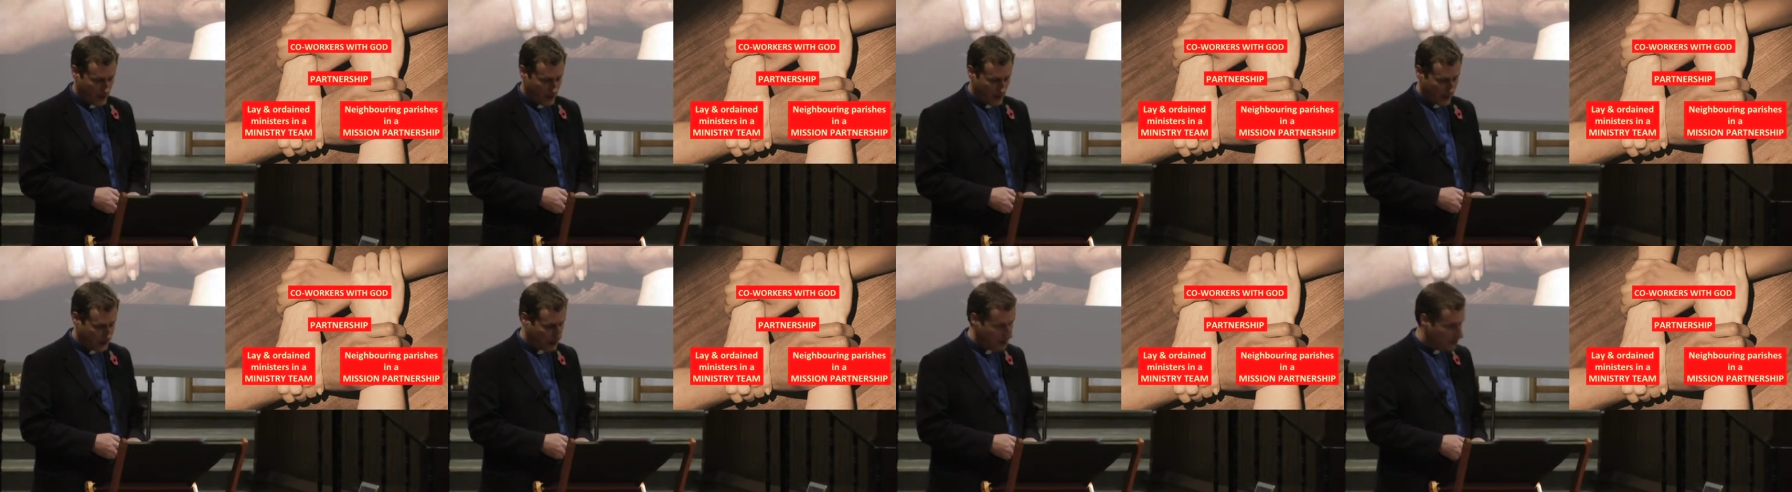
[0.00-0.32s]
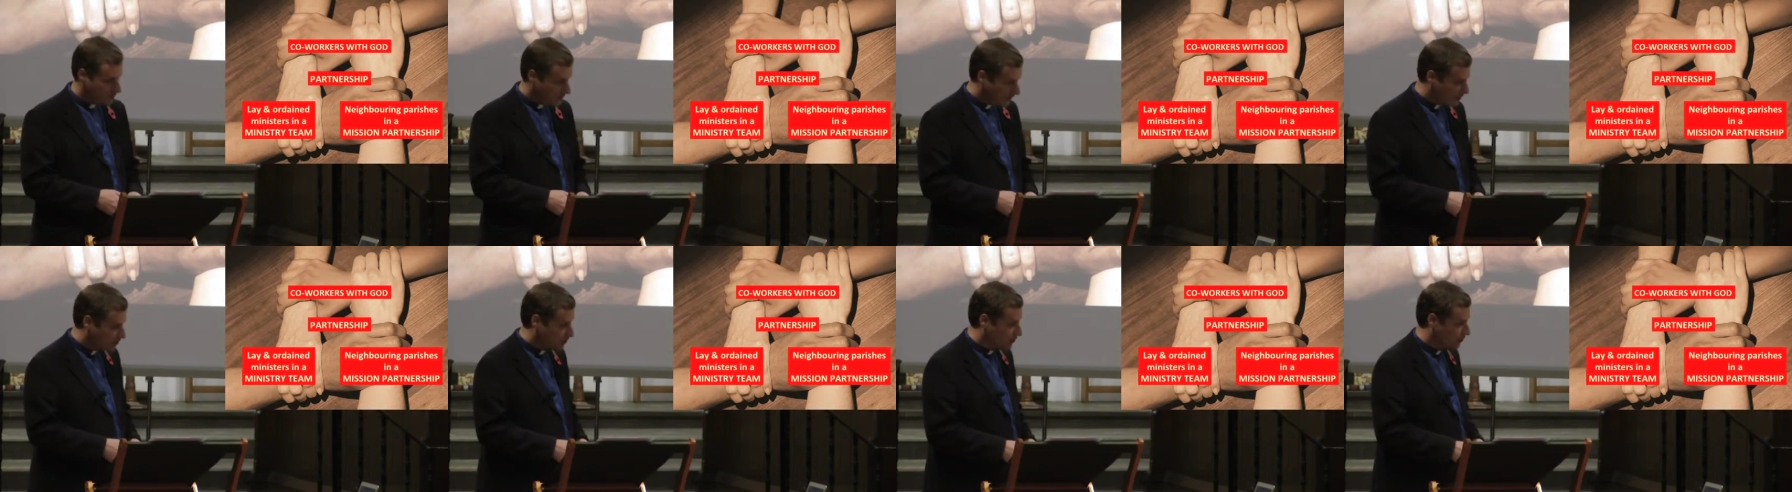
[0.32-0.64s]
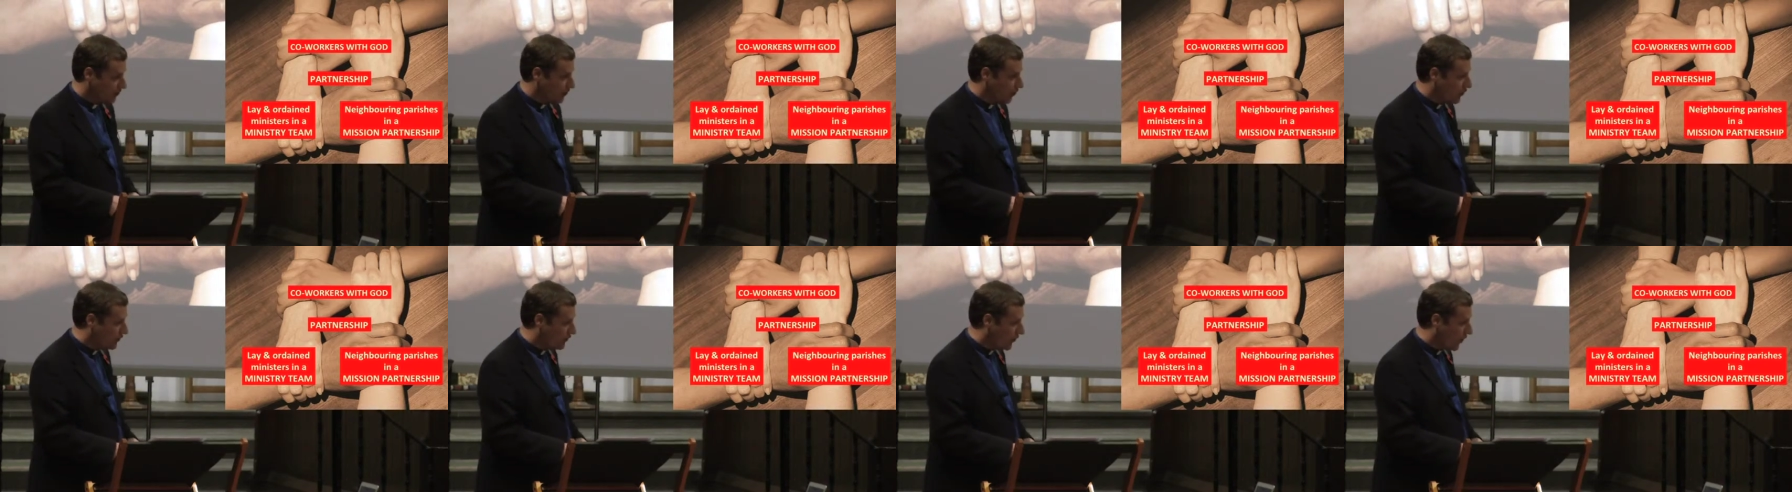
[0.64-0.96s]
in the
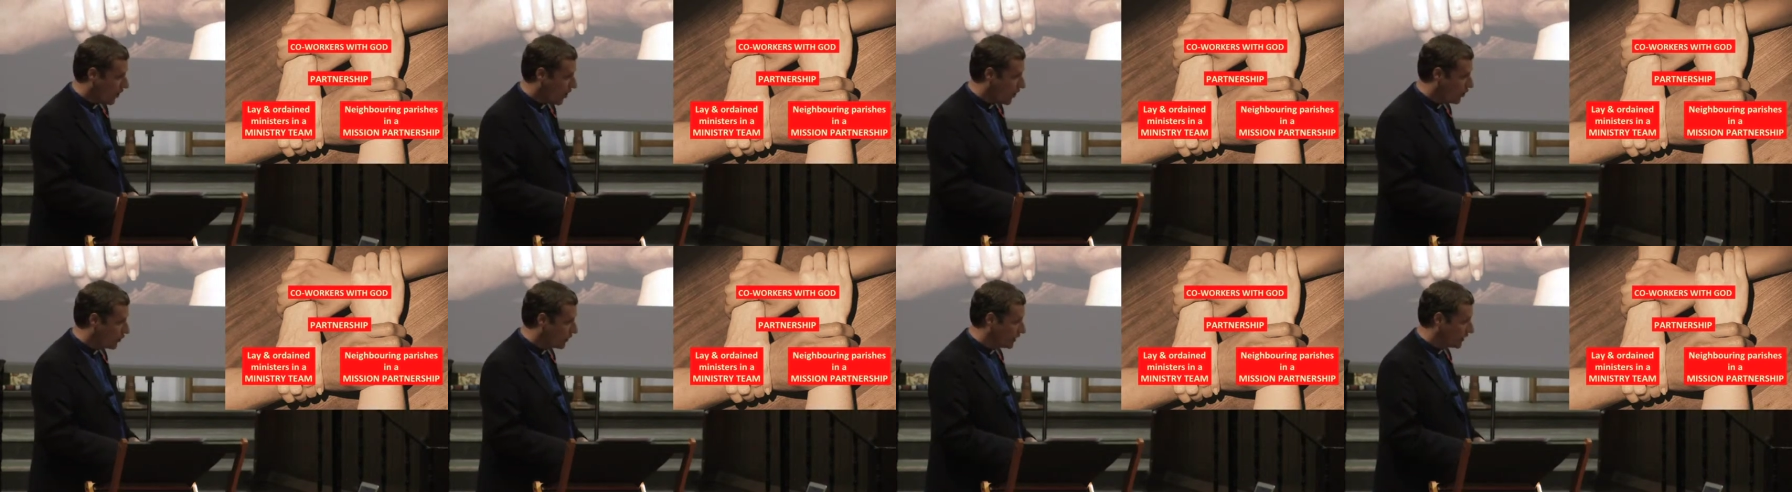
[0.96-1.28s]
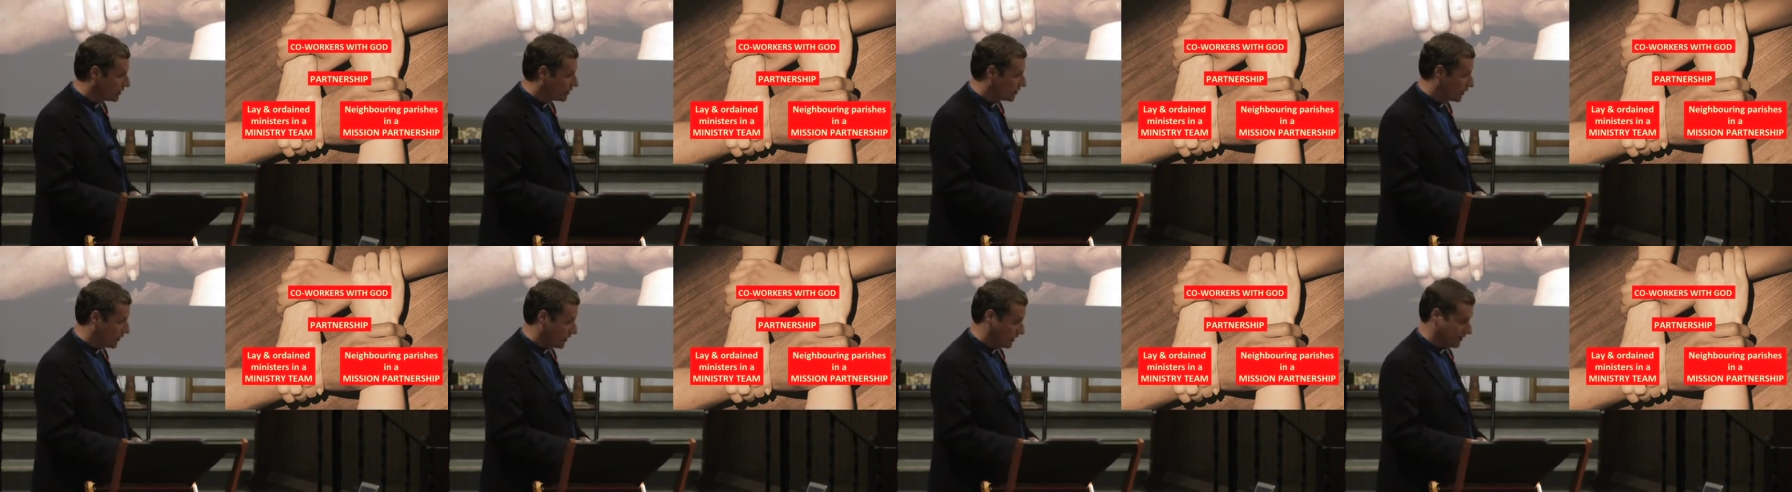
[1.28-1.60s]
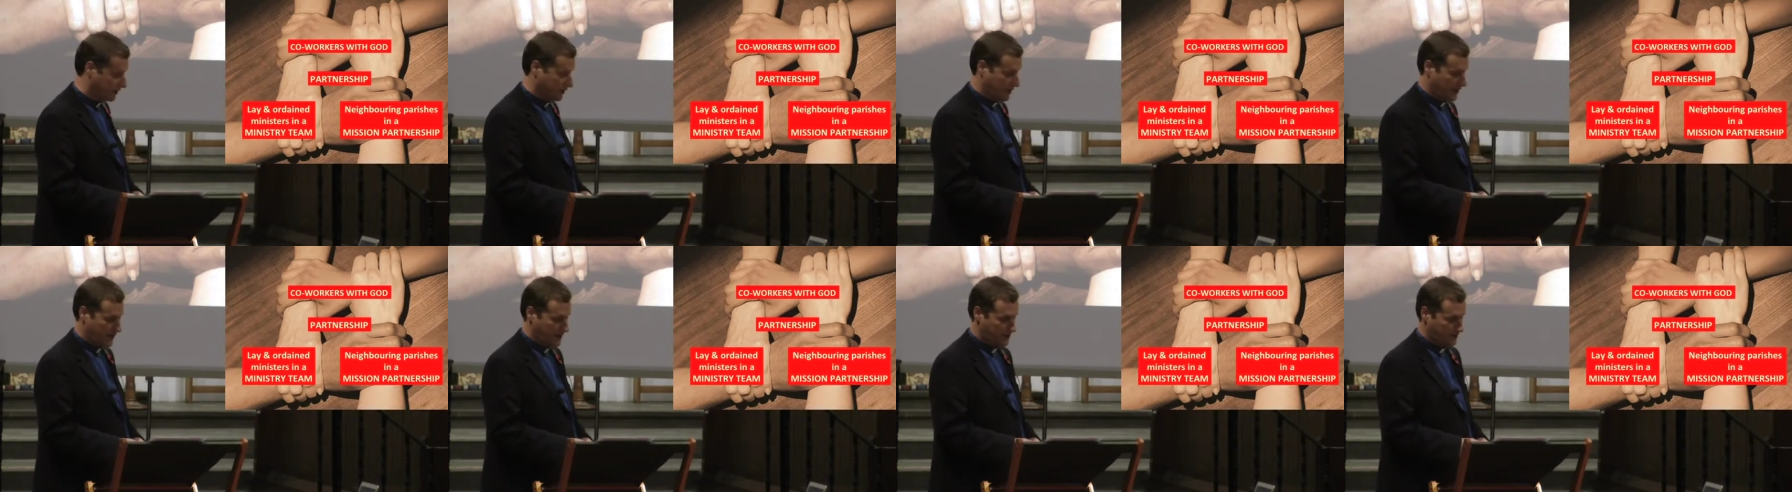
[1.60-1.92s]
mission of the Holy
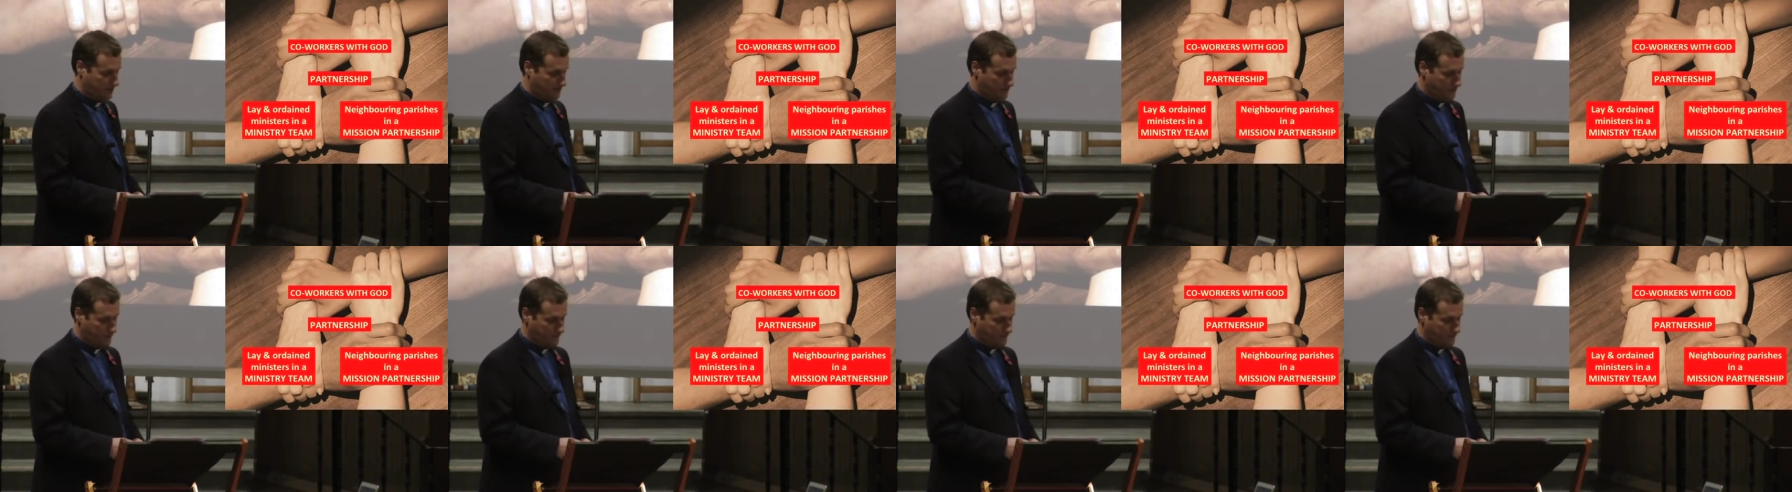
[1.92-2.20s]
Trinity.